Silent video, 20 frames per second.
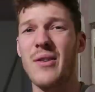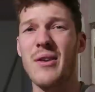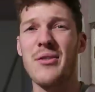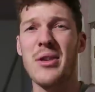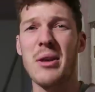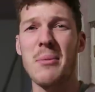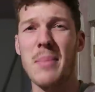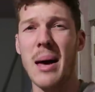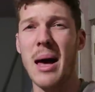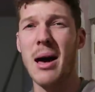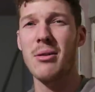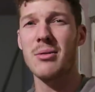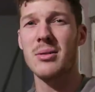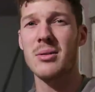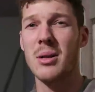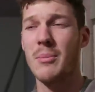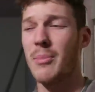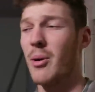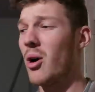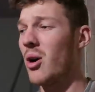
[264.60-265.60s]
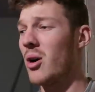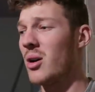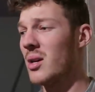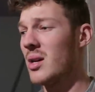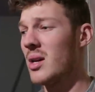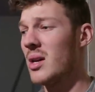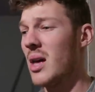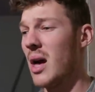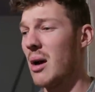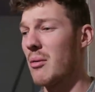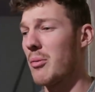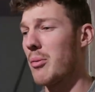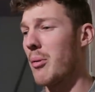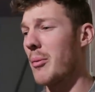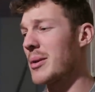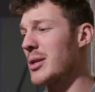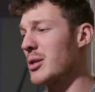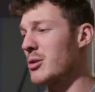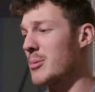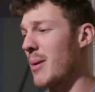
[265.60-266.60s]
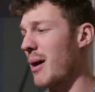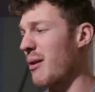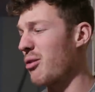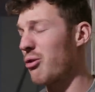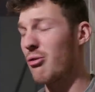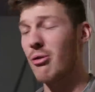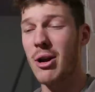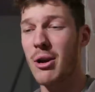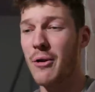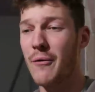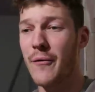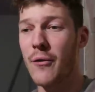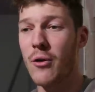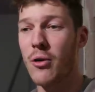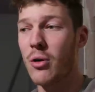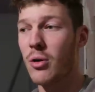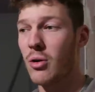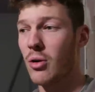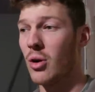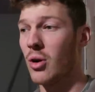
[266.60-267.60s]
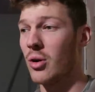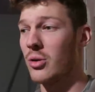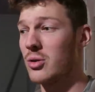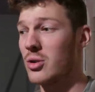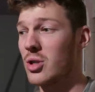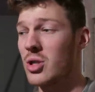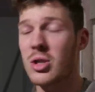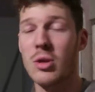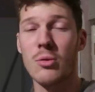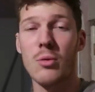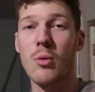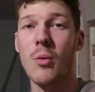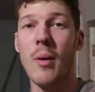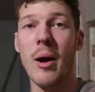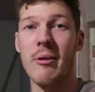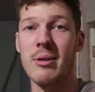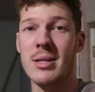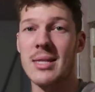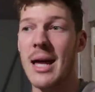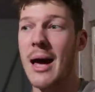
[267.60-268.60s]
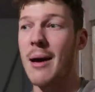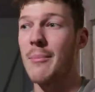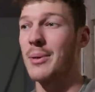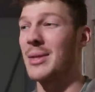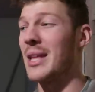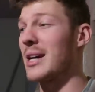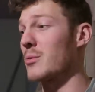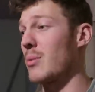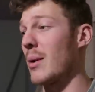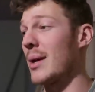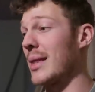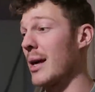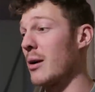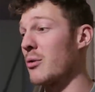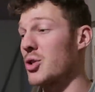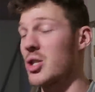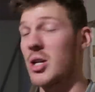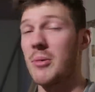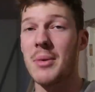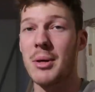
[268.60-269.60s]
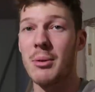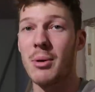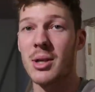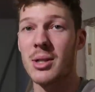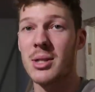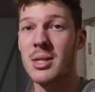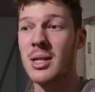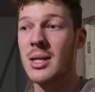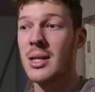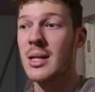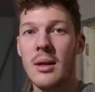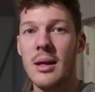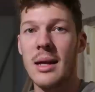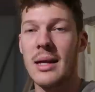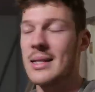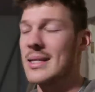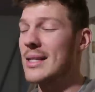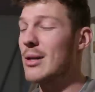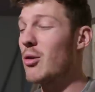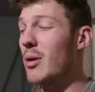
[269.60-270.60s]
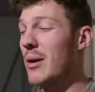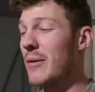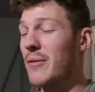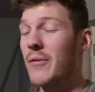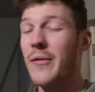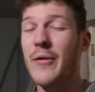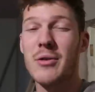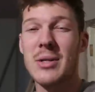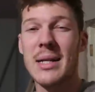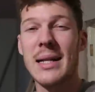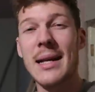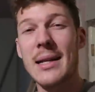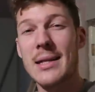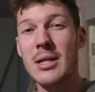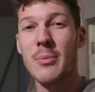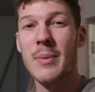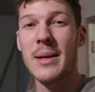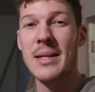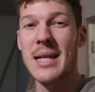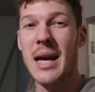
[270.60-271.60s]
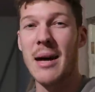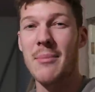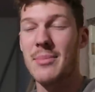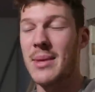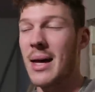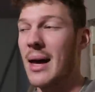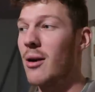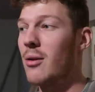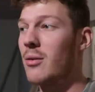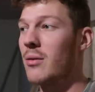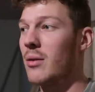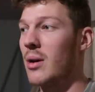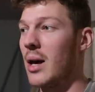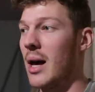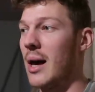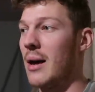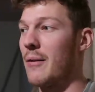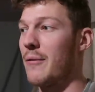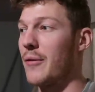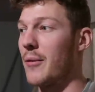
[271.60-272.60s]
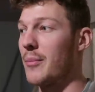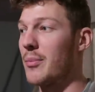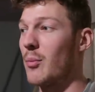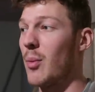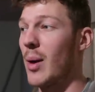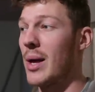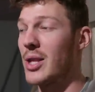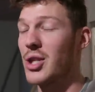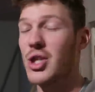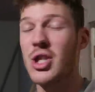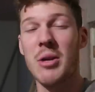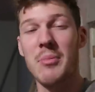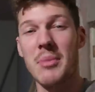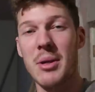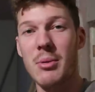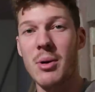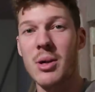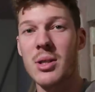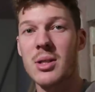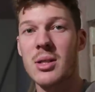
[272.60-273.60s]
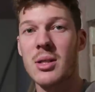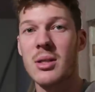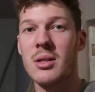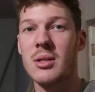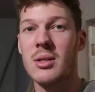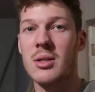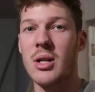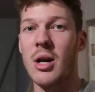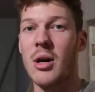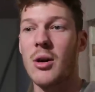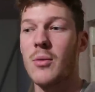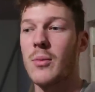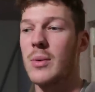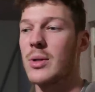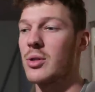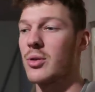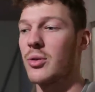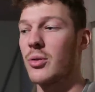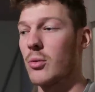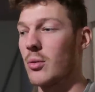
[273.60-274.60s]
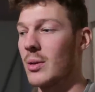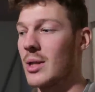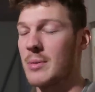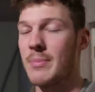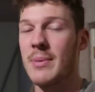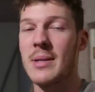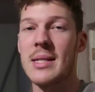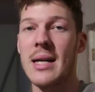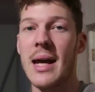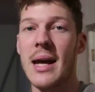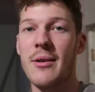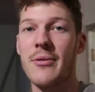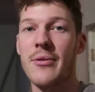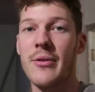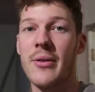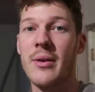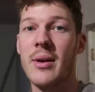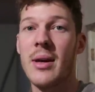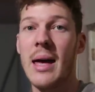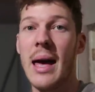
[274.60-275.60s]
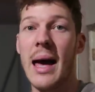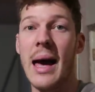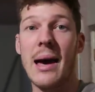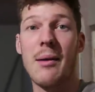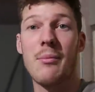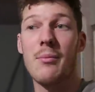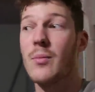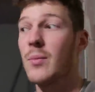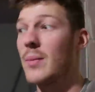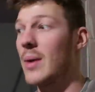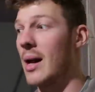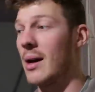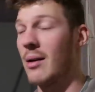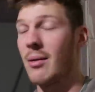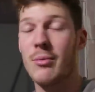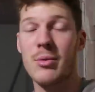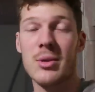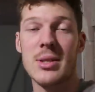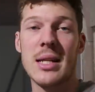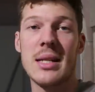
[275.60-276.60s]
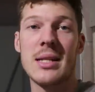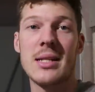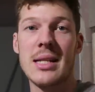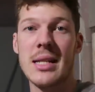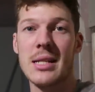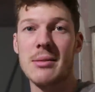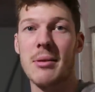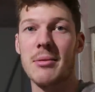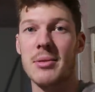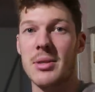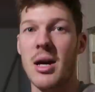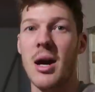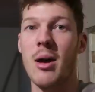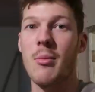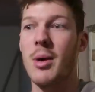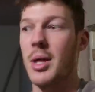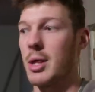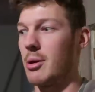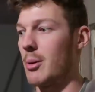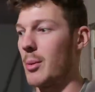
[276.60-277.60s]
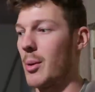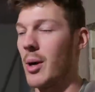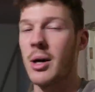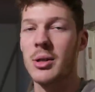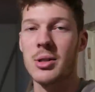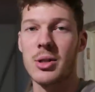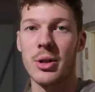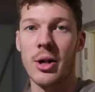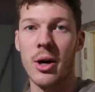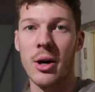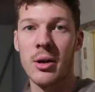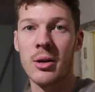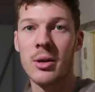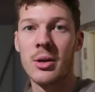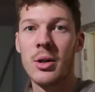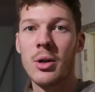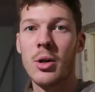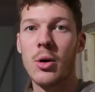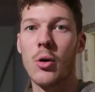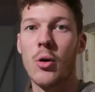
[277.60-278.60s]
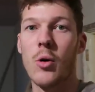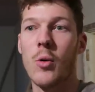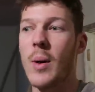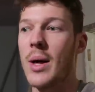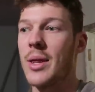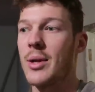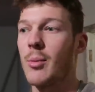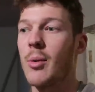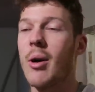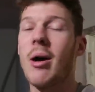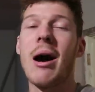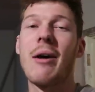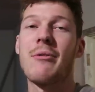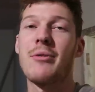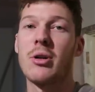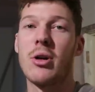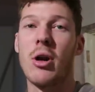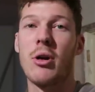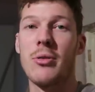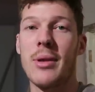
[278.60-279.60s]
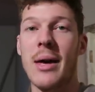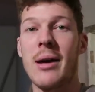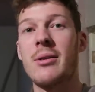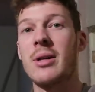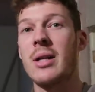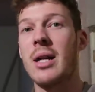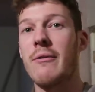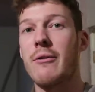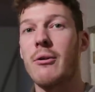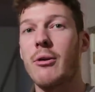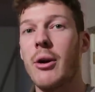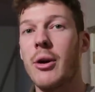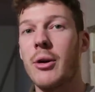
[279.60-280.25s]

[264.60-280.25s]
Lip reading: £15 a pot. And we'll probably use about 3 or 4 on just the wall where it's damp, and that's where the old chimney was. It still even feels a little bit damp now from where the chimney was. So we just thought, let's be safe. Yeah, we'll see in 6 months' time whether it works or not, or whether we'll have to go down another